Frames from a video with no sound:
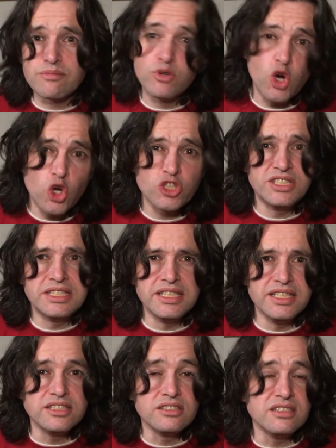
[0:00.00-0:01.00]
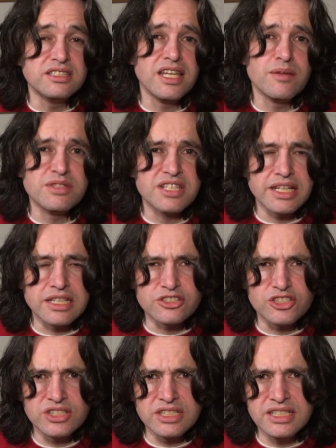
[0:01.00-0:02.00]
broad tea isn't the same as
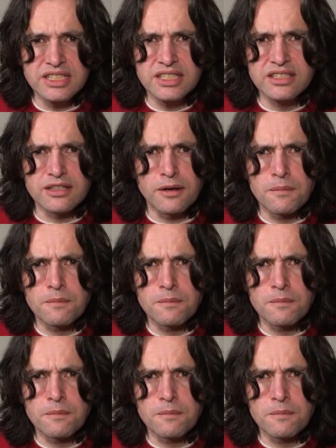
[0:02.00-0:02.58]
English tea either.